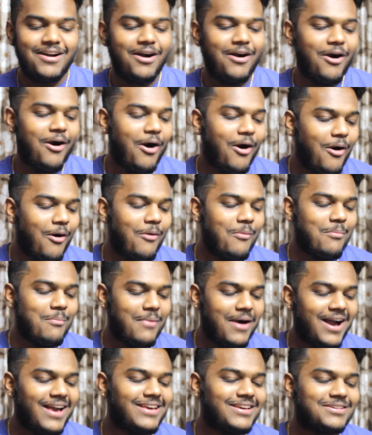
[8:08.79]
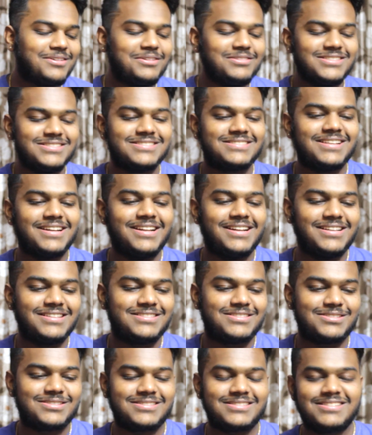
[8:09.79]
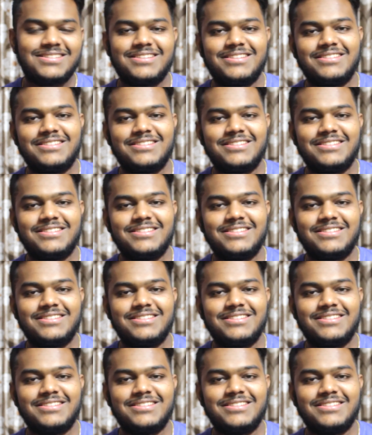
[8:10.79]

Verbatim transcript: Oh my goodness, the lyrics is